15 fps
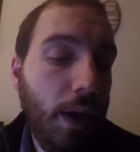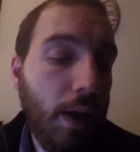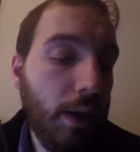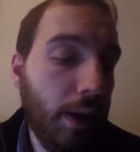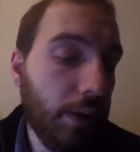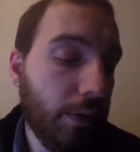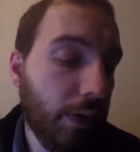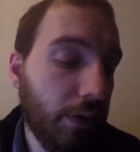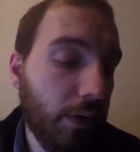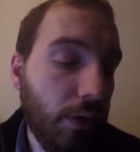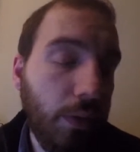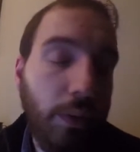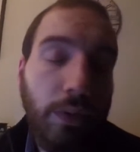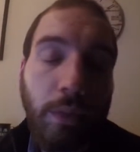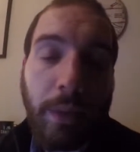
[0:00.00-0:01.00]
next thing to
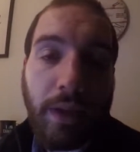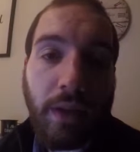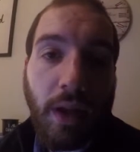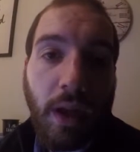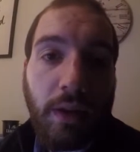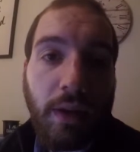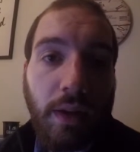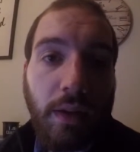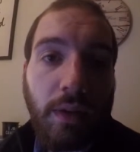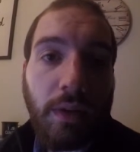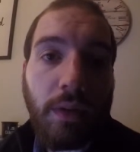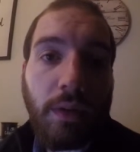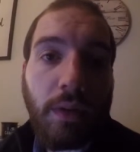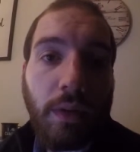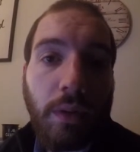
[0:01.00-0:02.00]
do is to make the content.
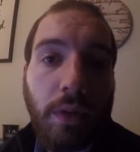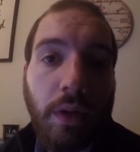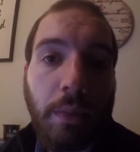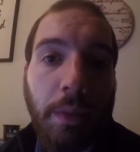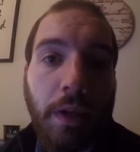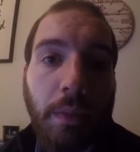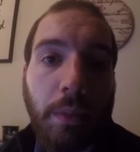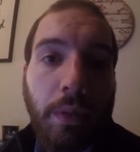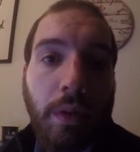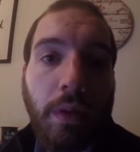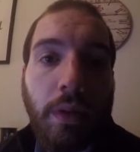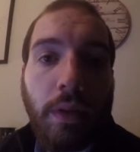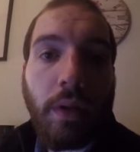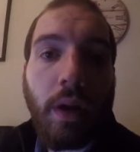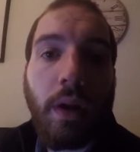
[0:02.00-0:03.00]
So we're going to meet up
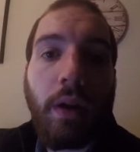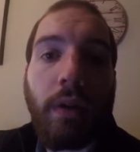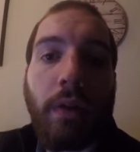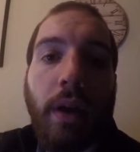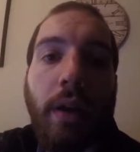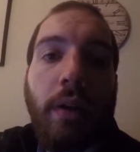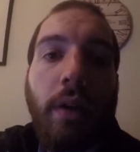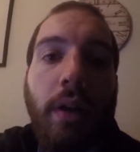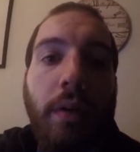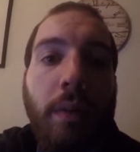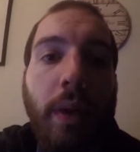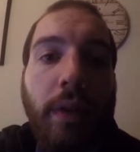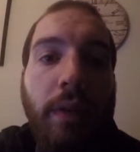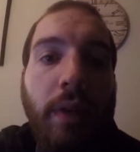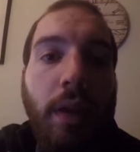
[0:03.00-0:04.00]
with our writer on
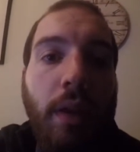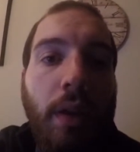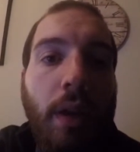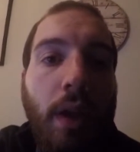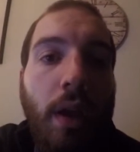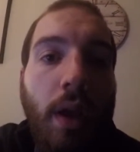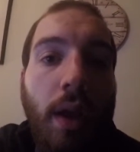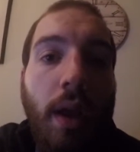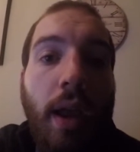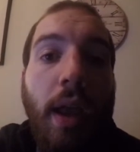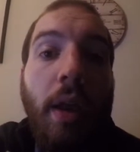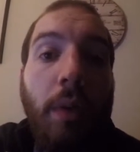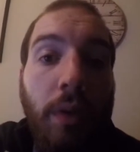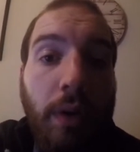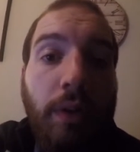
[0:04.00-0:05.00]
Wednesday.
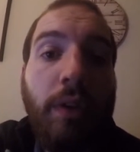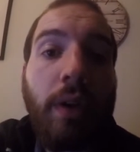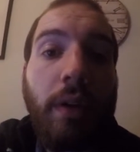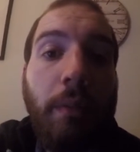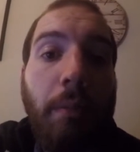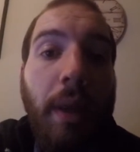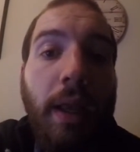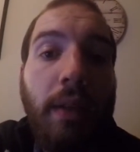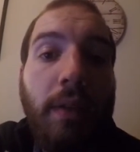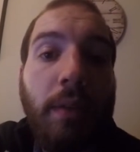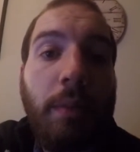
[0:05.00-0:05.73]
We're going to start making some